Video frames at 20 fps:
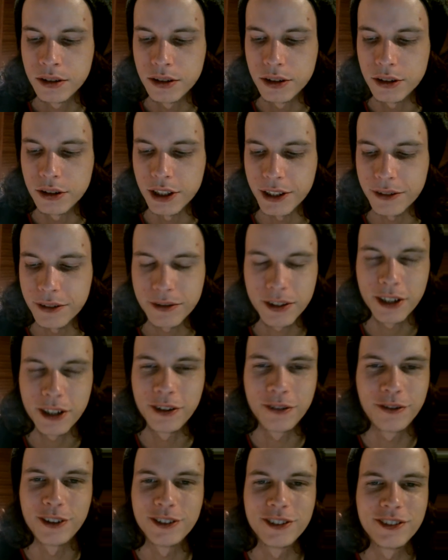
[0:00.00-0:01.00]
like
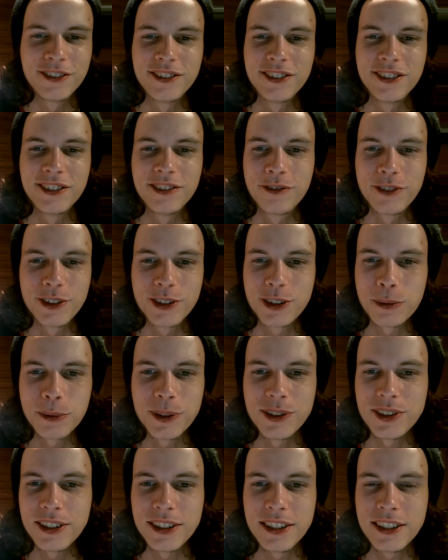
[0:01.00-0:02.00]
for some
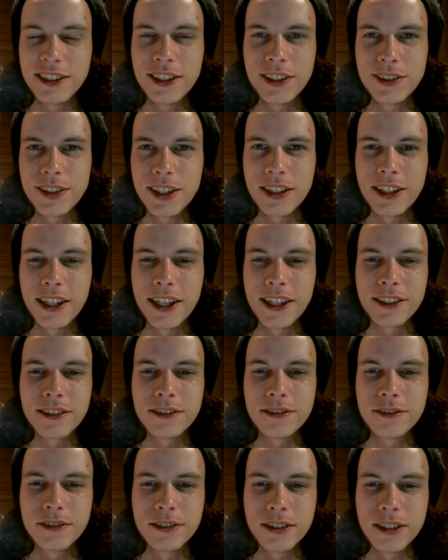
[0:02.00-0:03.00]
reason he does that like
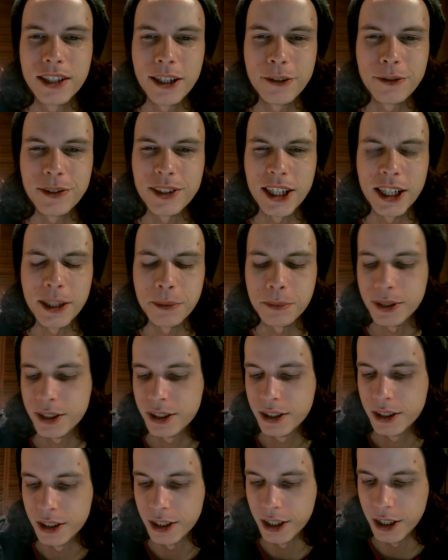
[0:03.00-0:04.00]
every time.
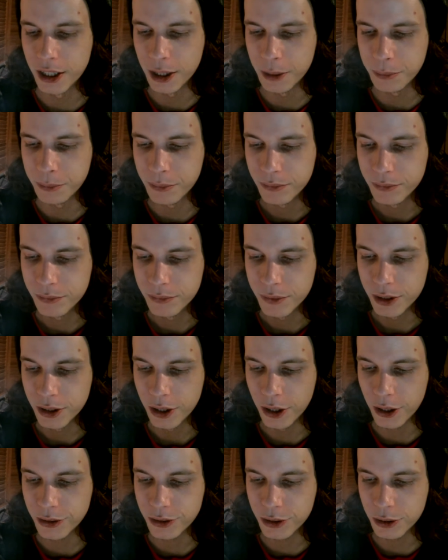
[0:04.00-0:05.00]
Um,
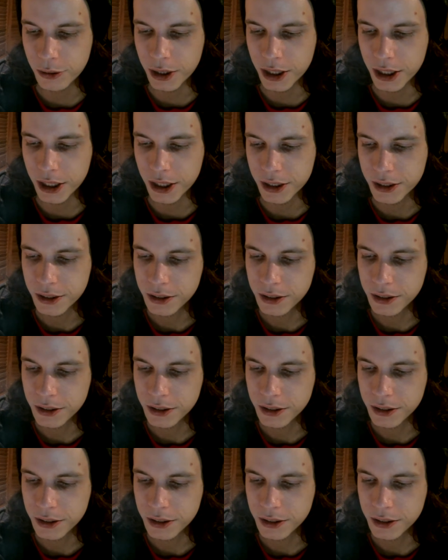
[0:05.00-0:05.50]
also,